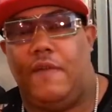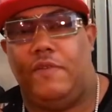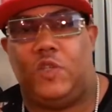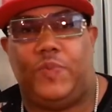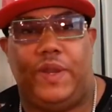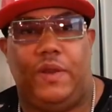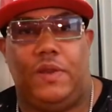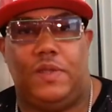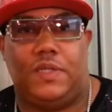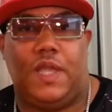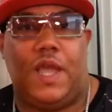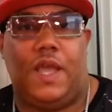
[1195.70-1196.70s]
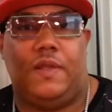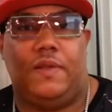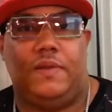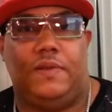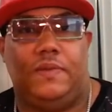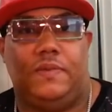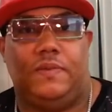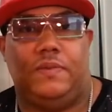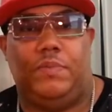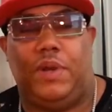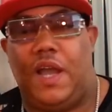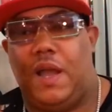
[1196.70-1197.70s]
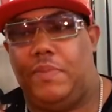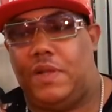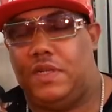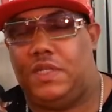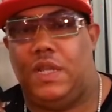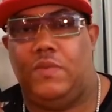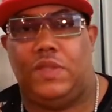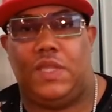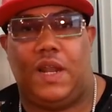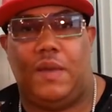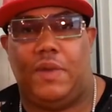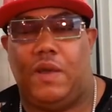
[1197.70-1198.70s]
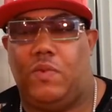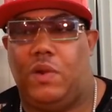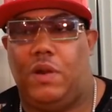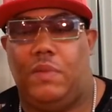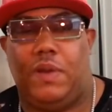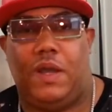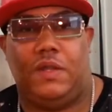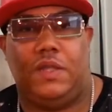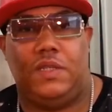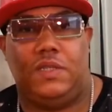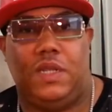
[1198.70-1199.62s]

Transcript: experienced that. But I'm content with that. I'm not worried about these